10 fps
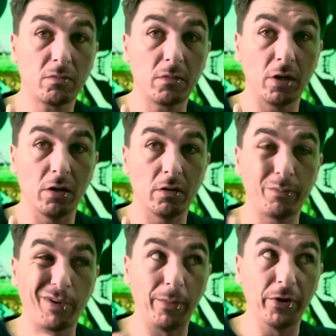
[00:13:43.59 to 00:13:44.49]
you know,
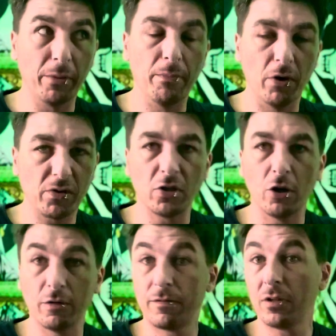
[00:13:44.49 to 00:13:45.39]
probably the most
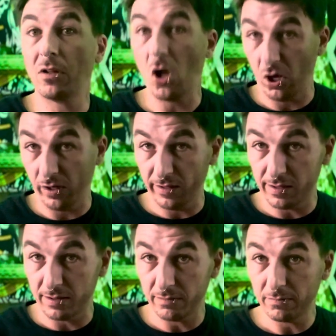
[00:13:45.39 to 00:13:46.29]
known for the longest,